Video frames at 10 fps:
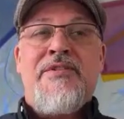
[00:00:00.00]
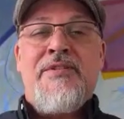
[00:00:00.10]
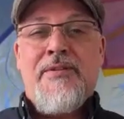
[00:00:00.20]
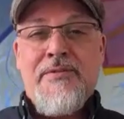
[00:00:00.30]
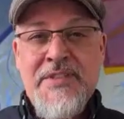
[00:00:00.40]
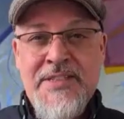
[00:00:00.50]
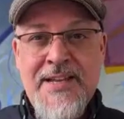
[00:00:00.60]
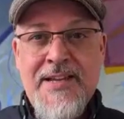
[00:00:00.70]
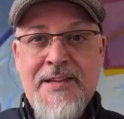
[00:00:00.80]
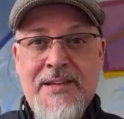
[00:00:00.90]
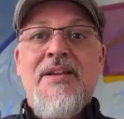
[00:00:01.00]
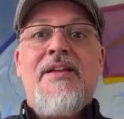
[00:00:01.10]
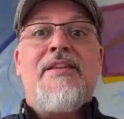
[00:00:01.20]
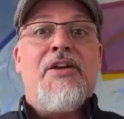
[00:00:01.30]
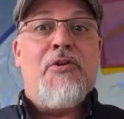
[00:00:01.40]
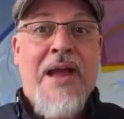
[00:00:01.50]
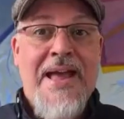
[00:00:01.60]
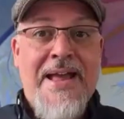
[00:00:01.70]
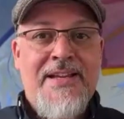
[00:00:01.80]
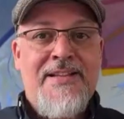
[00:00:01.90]
your children's names, the
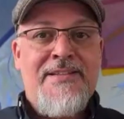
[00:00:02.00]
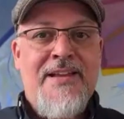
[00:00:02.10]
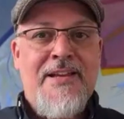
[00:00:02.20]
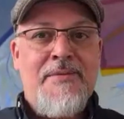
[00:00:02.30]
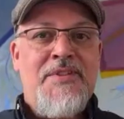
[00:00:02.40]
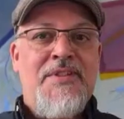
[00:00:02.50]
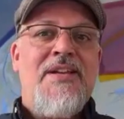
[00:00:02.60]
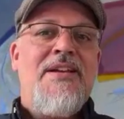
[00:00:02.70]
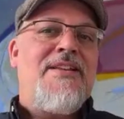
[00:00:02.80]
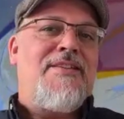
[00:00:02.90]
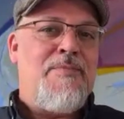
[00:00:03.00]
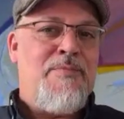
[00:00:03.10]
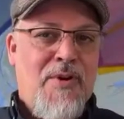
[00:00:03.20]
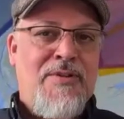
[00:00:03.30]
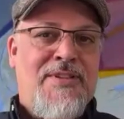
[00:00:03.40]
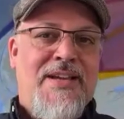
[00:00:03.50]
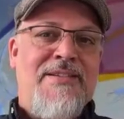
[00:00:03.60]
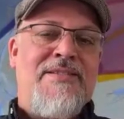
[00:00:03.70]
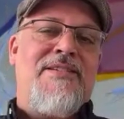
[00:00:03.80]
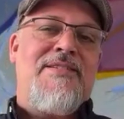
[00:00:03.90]
grandkids' names, the
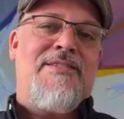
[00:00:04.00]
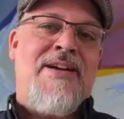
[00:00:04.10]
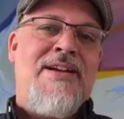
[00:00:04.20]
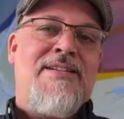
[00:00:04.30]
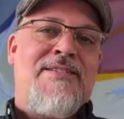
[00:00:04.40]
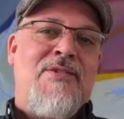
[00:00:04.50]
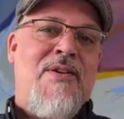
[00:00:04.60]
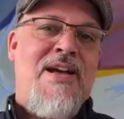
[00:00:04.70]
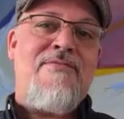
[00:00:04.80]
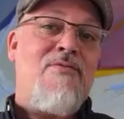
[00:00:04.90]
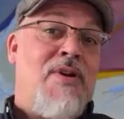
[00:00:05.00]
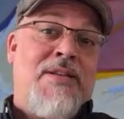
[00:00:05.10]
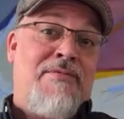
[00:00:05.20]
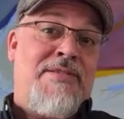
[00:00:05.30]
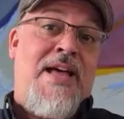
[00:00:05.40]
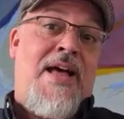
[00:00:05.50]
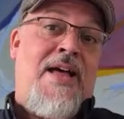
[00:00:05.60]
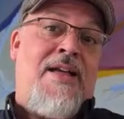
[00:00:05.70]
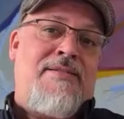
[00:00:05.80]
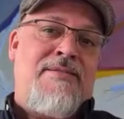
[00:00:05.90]
birthdays, right? So everyone loves
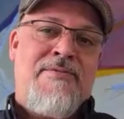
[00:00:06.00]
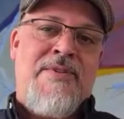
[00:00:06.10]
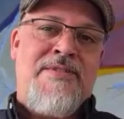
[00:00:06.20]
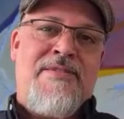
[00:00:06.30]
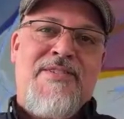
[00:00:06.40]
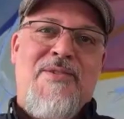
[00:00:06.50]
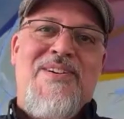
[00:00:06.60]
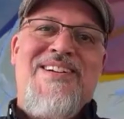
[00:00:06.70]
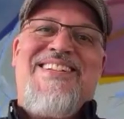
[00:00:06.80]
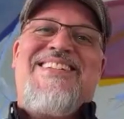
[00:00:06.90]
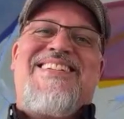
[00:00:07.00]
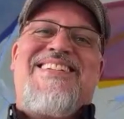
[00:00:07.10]
that. When someone